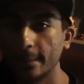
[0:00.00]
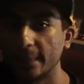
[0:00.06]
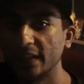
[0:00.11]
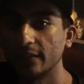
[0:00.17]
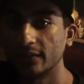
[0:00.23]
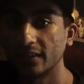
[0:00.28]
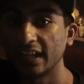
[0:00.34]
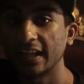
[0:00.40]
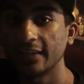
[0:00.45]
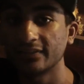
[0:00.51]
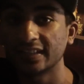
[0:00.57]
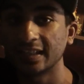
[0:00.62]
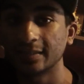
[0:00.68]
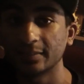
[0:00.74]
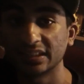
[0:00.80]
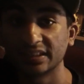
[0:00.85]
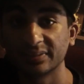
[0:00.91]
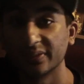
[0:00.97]
you know, half the
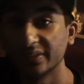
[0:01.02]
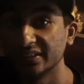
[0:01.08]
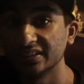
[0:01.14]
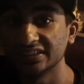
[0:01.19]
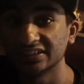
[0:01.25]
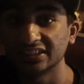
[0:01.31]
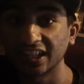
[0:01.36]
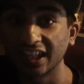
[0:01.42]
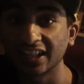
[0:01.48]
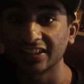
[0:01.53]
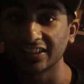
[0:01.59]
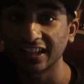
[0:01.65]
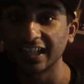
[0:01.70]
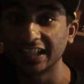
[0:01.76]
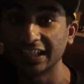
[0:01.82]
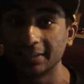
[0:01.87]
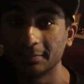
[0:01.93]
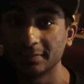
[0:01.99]
anime community does not
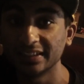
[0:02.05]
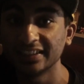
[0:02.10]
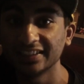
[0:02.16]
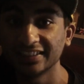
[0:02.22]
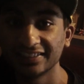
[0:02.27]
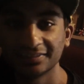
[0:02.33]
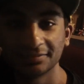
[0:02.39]
like me.